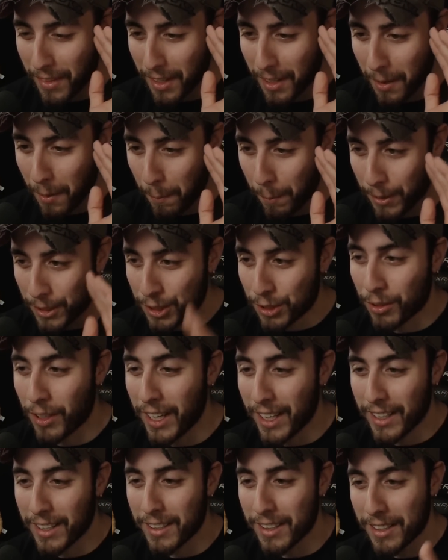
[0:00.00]
But
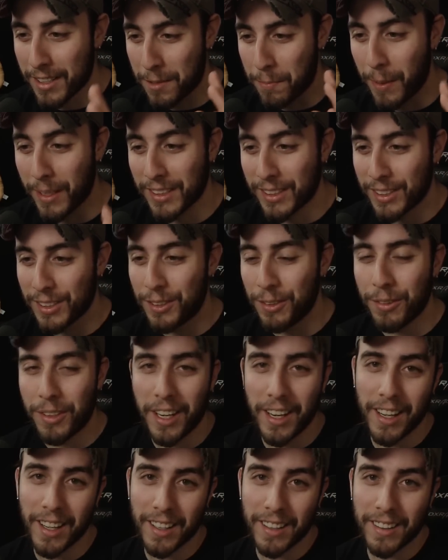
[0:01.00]
try as best as you
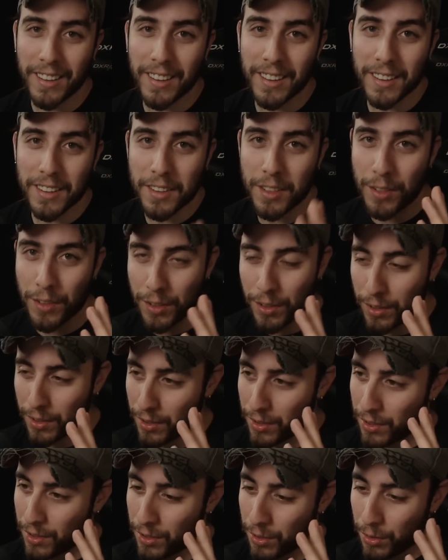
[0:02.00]
can to
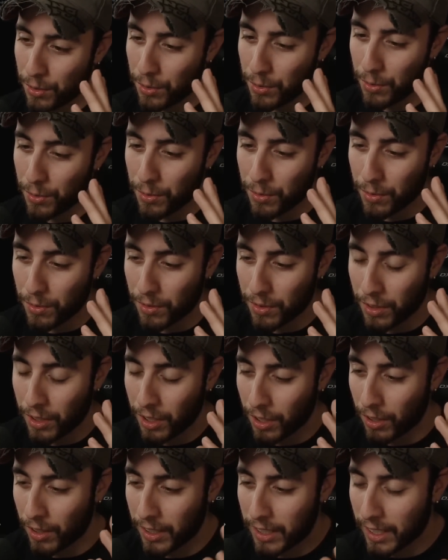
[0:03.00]
you
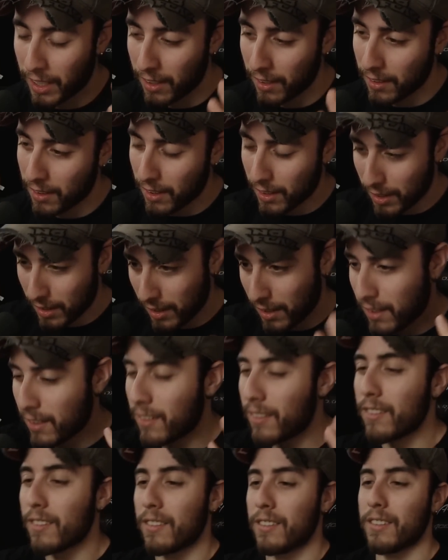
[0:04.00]
know, again,
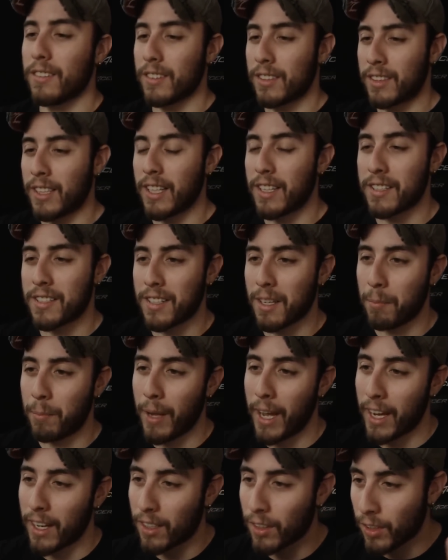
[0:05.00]
take a step
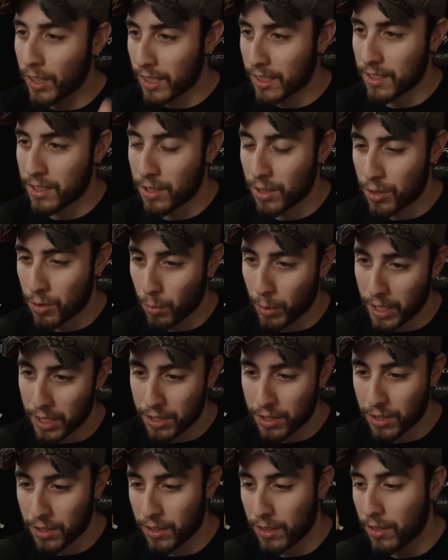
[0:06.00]
back, look at the
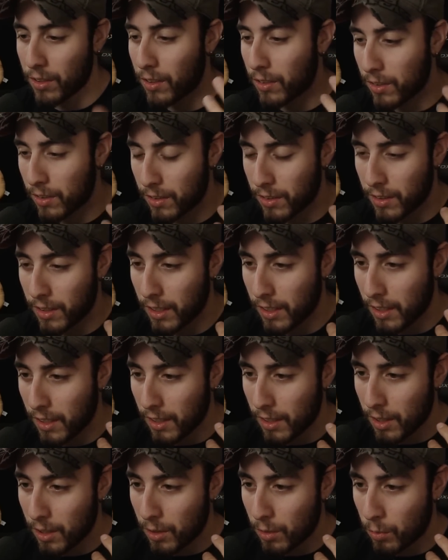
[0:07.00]
situation,
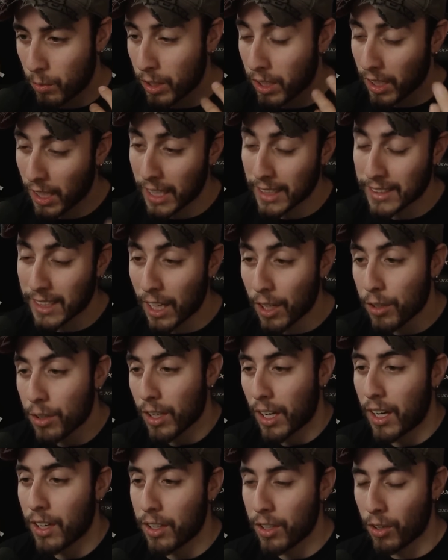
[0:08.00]
realize how
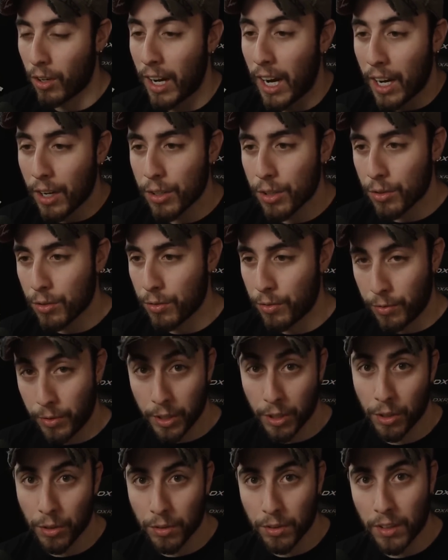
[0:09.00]
you
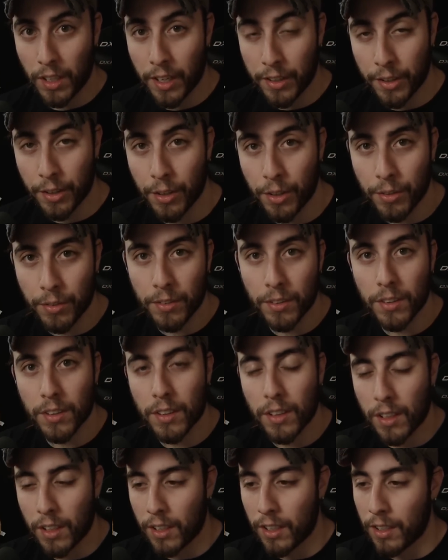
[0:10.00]
feel on your own
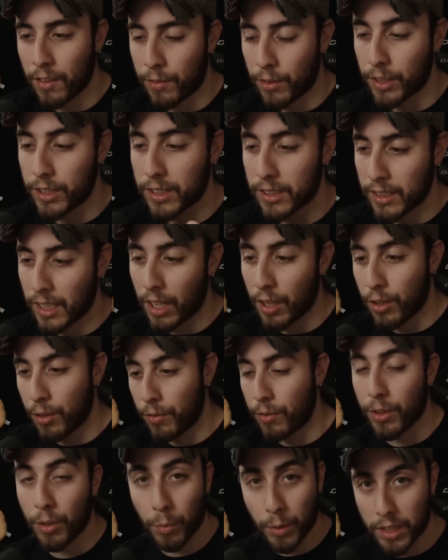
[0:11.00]
versus how you
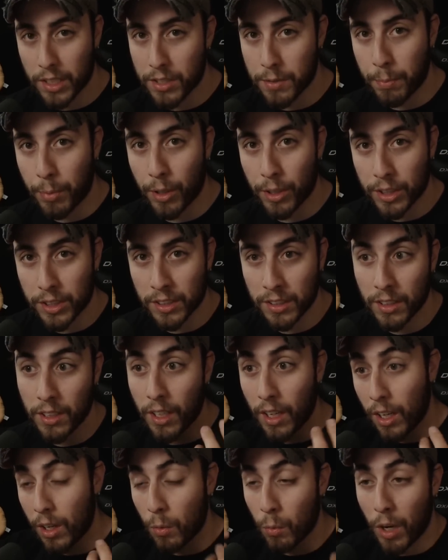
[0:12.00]
feel with this person
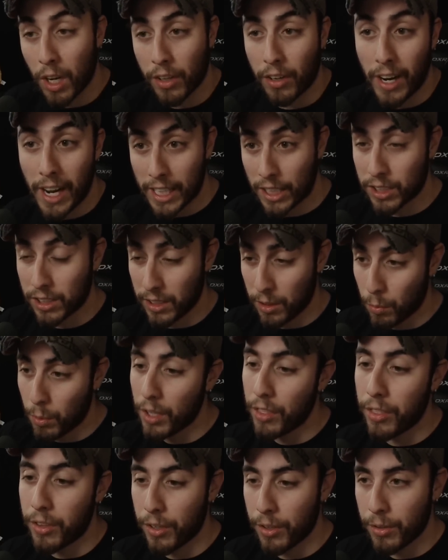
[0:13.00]
while they're actually
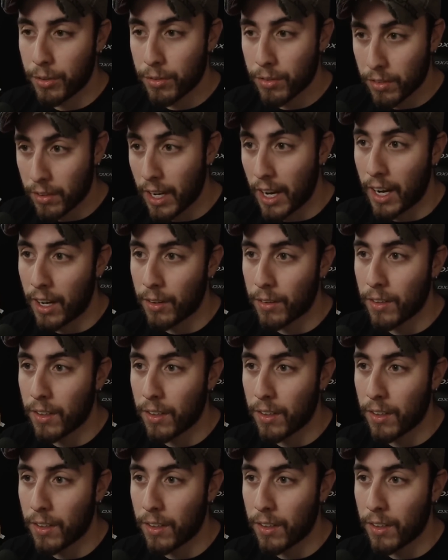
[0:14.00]
with you now,